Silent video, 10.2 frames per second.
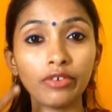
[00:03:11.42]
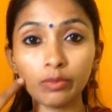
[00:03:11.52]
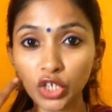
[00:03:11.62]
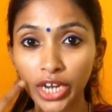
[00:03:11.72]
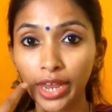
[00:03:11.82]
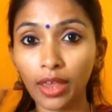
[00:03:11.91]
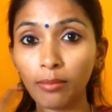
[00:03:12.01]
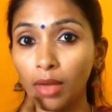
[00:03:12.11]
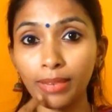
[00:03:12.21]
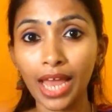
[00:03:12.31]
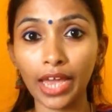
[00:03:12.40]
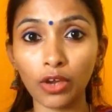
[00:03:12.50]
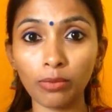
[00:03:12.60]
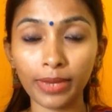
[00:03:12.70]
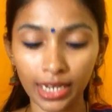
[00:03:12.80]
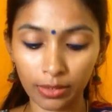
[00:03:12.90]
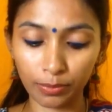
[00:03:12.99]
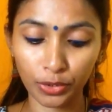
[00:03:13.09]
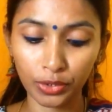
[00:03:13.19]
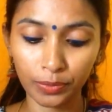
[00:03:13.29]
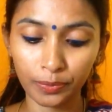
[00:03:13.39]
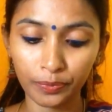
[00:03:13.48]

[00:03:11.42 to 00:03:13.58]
one which I am applying on my lips.